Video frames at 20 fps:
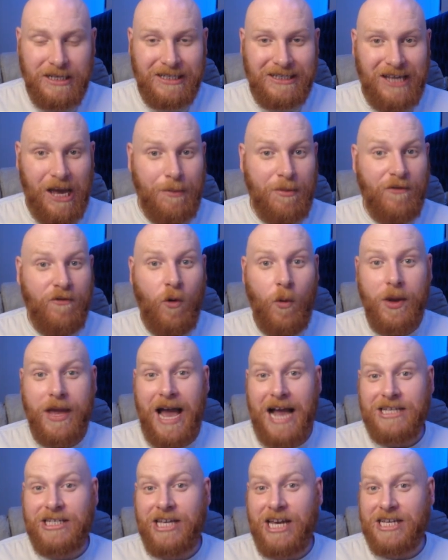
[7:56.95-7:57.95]
So before we
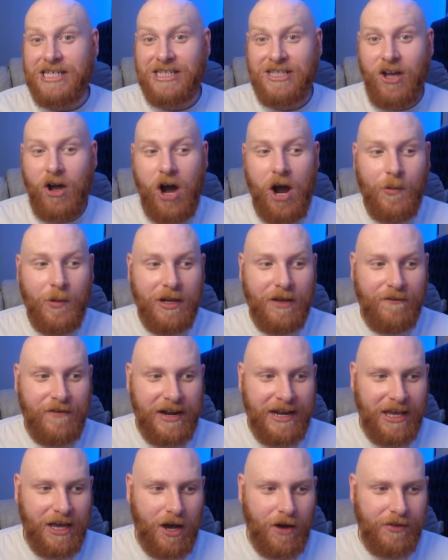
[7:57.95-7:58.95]
actually get started with the
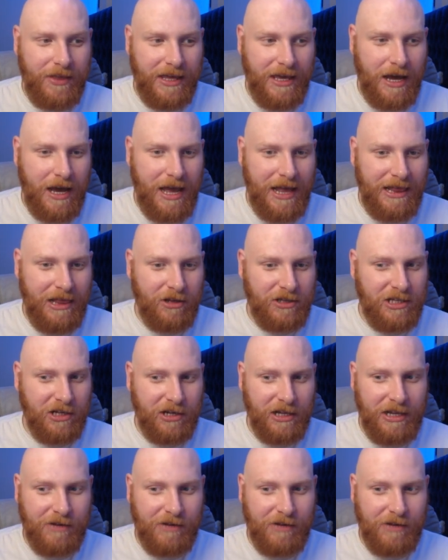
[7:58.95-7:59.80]
video, let's look at the